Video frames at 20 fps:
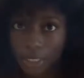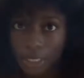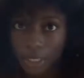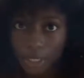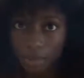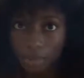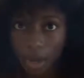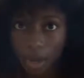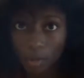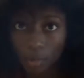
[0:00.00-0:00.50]

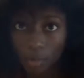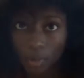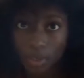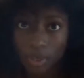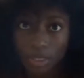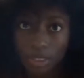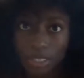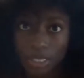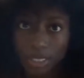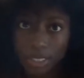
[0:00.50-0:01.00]
hearing my
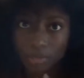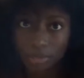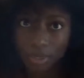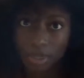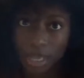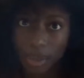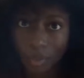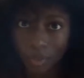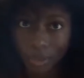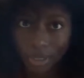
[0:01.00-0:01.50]
words, it can be
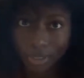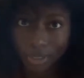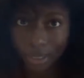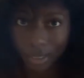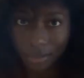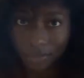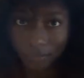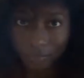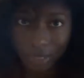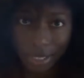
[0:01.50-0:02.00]
that one
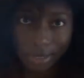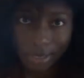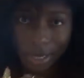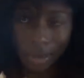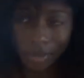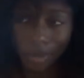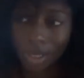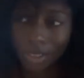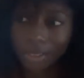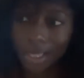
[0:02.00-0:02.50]
thing like
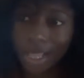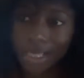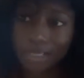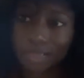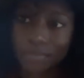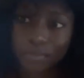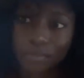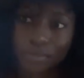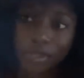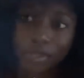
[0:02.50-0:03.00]
that one
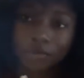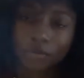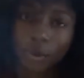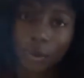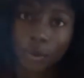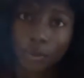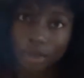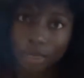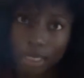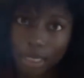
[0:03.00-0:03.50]
last bit of
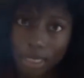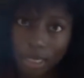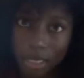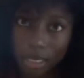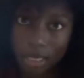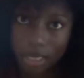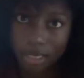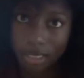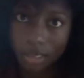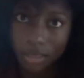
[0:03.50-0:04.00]
hope that they
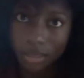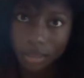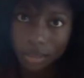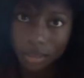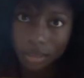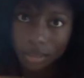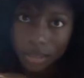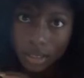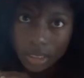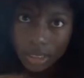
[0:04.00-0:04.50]
needed to,
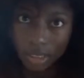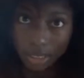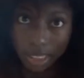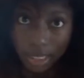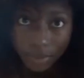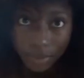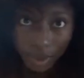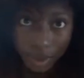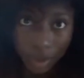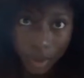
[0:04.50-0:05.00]
to
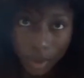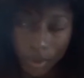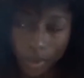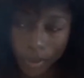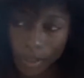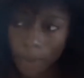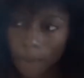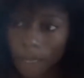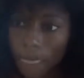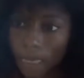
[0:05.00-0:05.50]
keep it going.